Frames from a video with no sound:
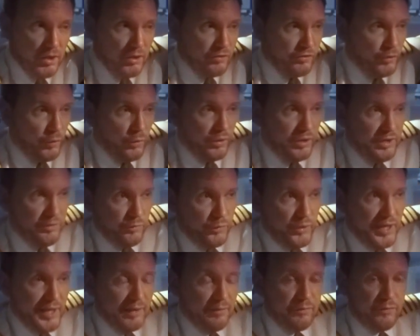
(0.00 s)
So if
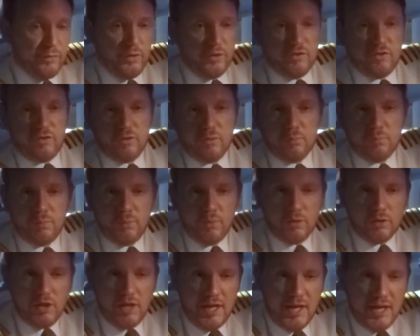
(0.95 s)
we have, for
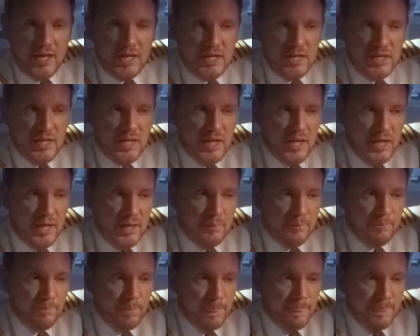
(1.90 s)
example,
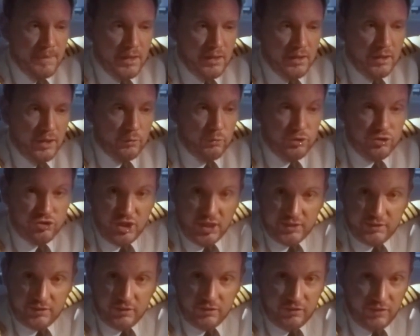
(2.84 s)
a
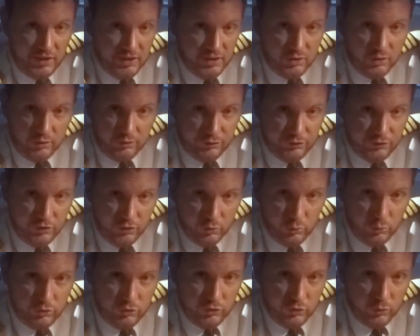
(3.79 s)
rejected takeoff
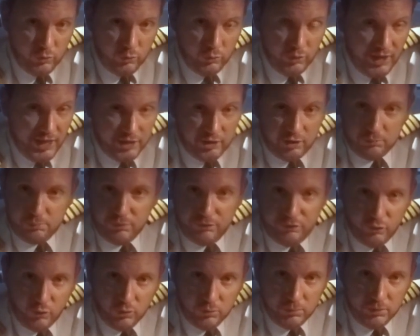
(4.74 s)
due to lack of
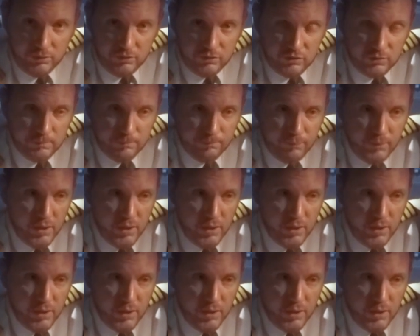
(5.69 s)
performance,